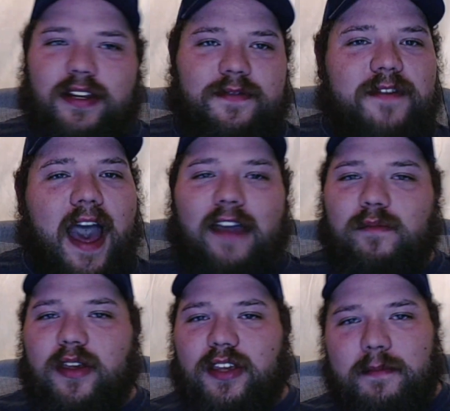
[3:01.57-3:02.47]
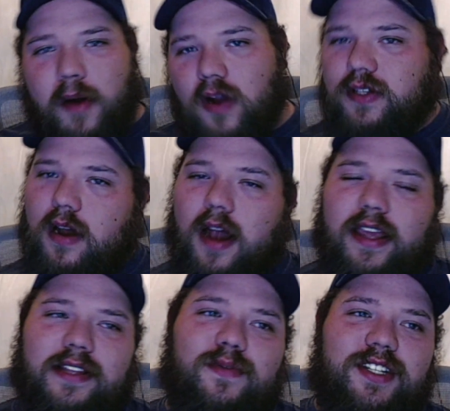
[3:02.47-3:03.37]
to 5 million person
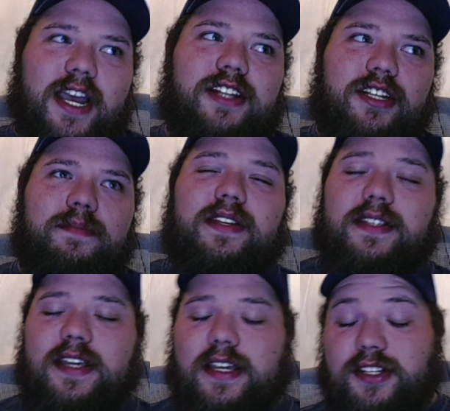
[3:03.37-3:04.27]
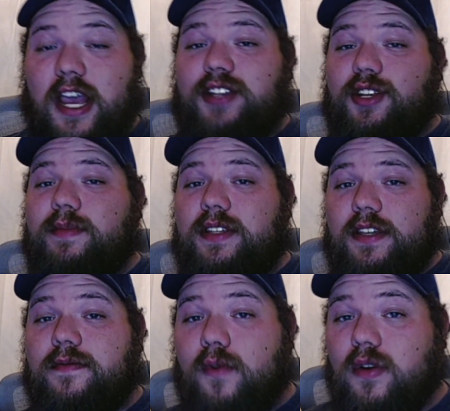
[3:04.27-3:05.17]
audience. With ChatGPT and
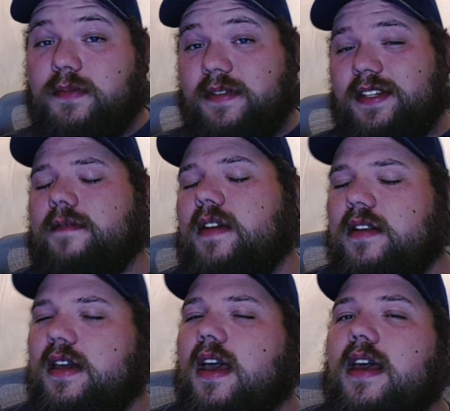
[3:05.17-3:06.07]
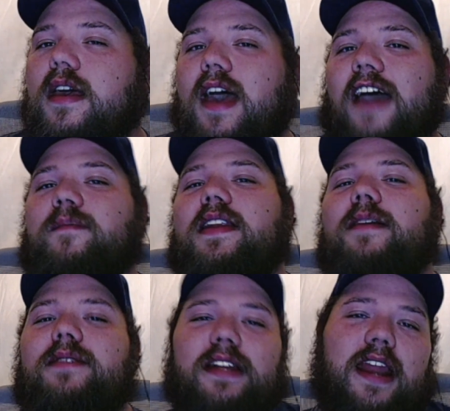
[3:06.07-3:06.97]
ChatGPT 4 specifically, I've been
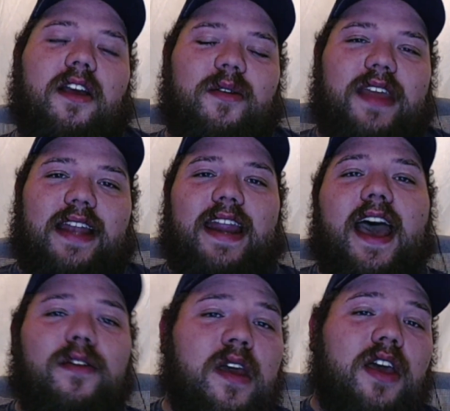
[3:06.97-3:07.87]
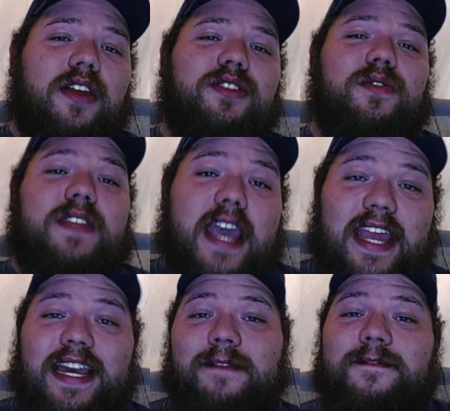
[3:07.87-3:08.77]
able to narrow that down to
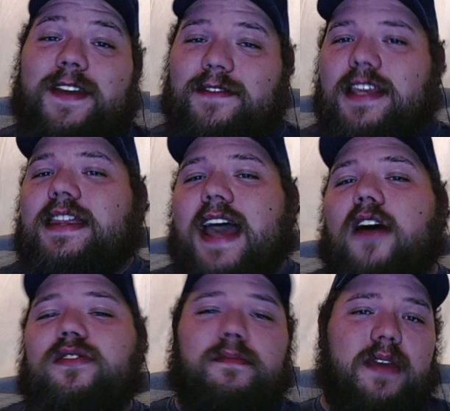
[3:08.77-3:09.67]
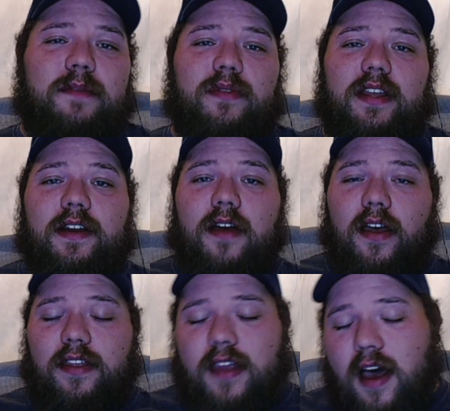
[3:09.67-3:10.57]
10 to 50,000 people
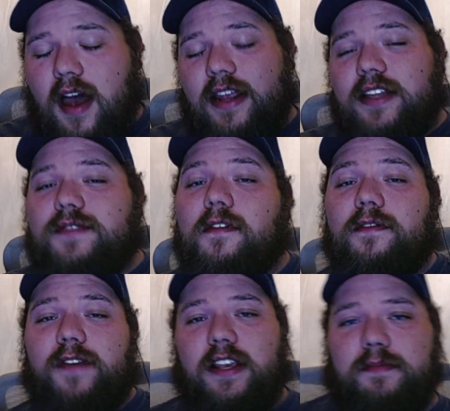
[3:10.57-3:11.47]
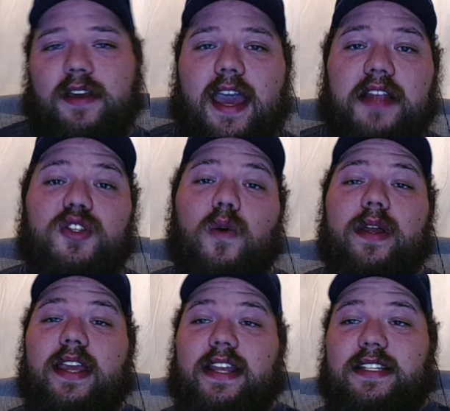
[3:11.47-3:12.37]
in the audience for a Facebook ad. So
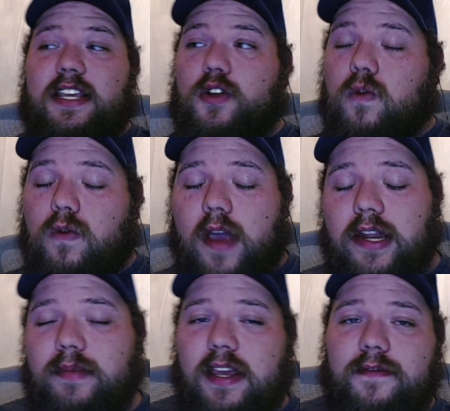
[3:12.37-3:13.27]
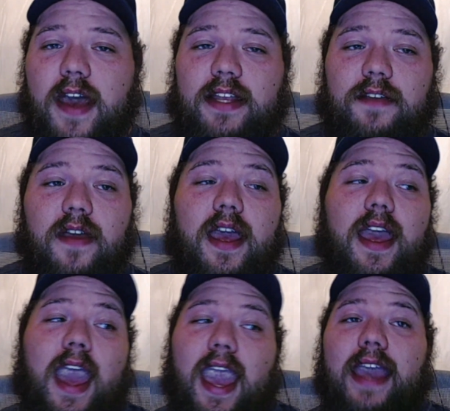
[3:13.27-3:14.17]
it's incredibly effective,
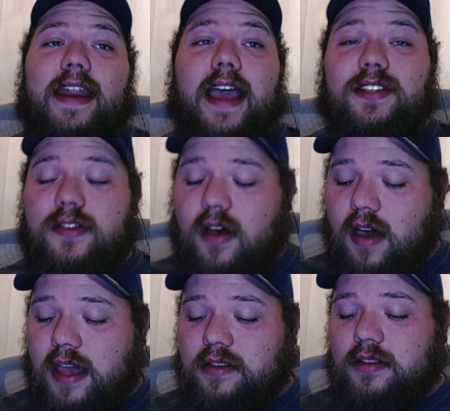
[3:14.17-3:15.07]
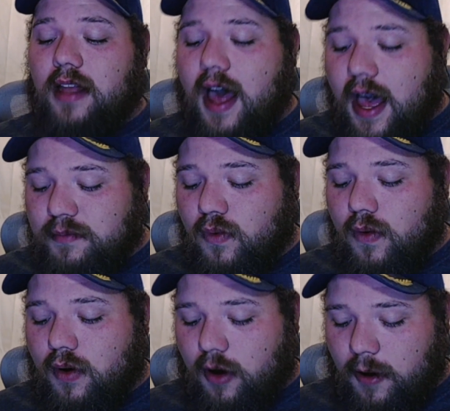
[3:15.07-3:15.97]
and I saw a lot
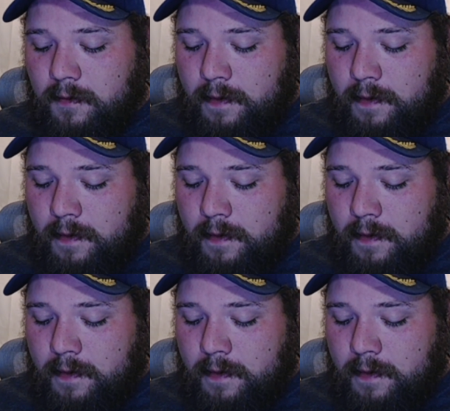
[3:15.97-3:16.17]
more.